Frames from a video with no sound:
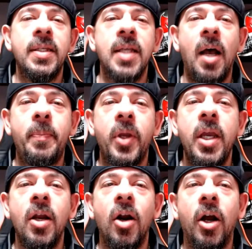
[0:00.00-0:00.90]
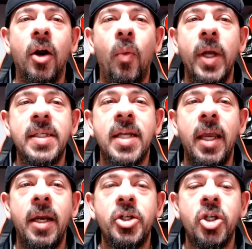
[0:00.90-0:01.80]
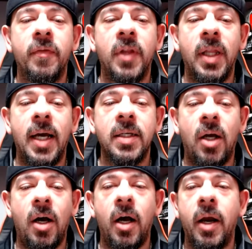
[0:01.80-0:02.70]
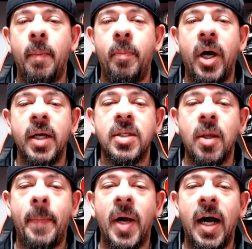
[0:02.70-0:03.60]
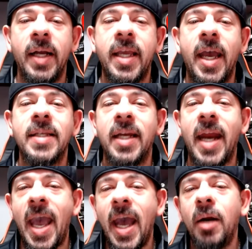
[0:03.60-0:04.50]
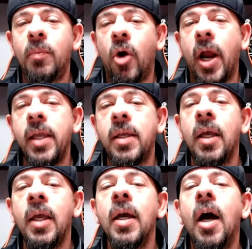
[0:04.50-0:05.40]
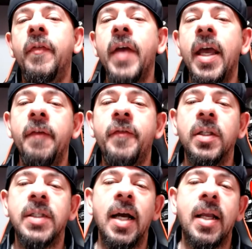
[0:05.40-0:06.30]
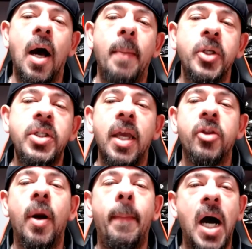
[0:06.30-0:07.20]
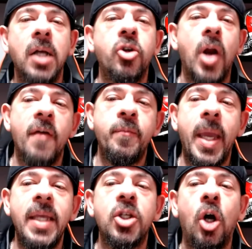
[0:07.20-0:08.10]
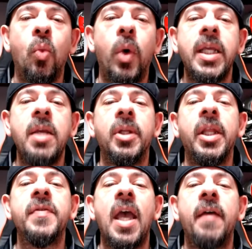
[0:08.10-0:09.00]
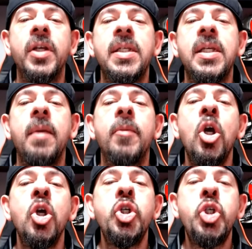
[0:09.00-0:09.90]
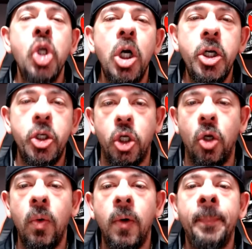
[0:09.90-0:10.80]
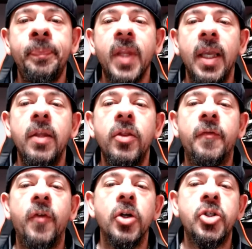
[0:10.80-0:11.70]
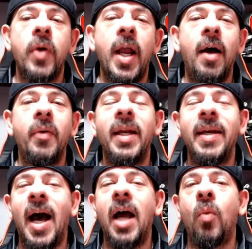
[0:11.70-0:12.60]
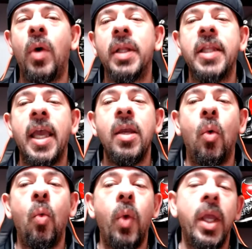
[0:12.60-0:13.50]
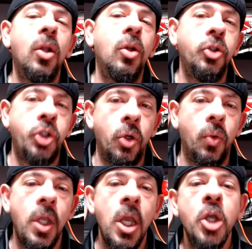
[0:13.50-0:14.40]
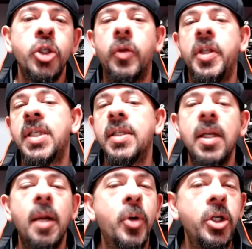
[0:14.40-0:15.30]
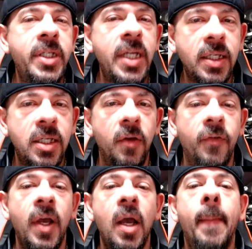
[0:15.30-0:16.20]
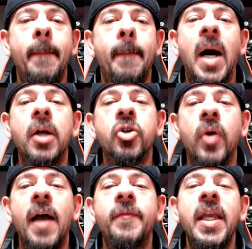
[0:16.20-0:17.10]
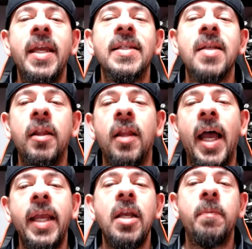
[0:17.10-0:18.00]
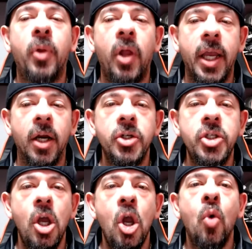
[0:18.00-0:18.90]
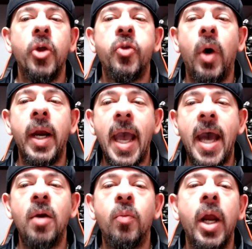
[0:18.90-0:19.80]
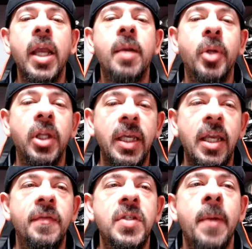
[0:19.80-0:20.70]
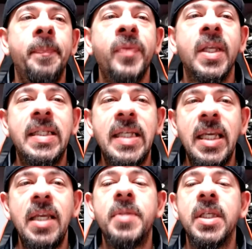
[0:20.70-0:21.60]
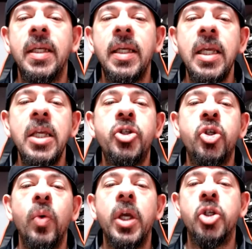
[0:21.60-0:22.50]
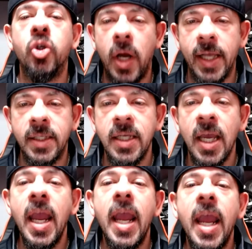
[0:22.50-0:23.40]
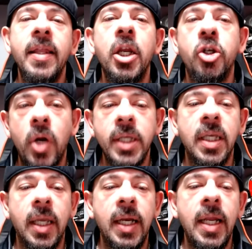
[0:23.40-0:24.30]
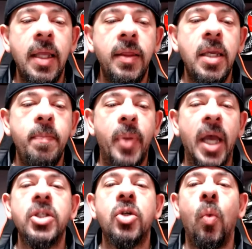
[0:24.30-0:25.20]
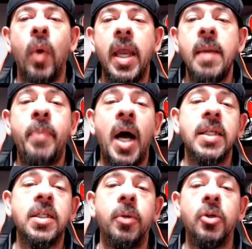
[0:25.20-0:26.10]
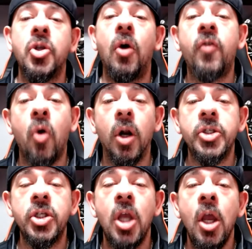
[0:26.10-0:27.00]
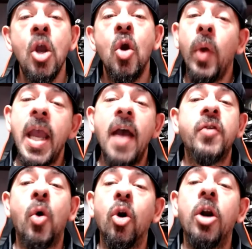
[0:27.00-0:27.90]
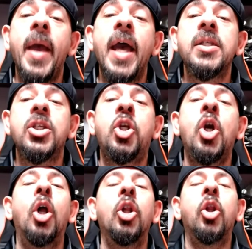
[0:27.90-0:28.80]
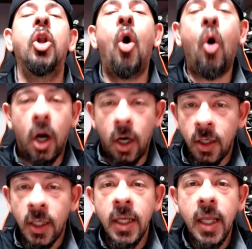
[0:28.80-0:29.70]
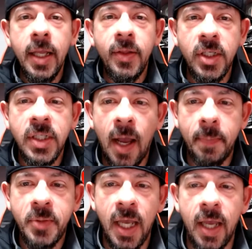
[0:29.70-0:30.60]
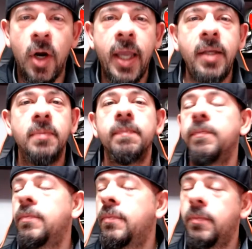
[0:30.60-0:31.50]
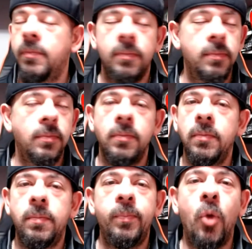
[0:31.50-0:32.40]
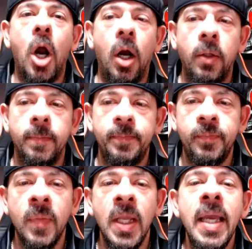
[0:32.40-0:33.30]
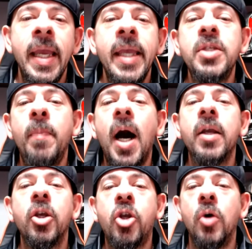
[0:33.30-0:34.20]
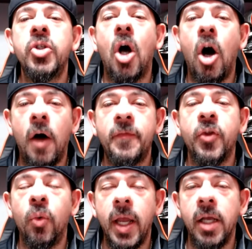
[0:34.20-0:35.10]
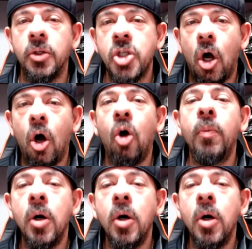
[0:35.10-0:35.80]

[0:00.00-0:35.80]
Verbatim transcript: up here on a Wednesday edition of the Locked On Bucks podcast. And Adam Rank of NFL.com put together a mock draft based on what he believes every team should do in the first round, not what they will do. So this isn't a predictive mock draft. It is aligning players with what Adam Rank believes teams need to address, and then addressing it in the best way possible. So, of course, we have quarterbacks galore in the top 10, right? Wrong. His mock goes off the rails almost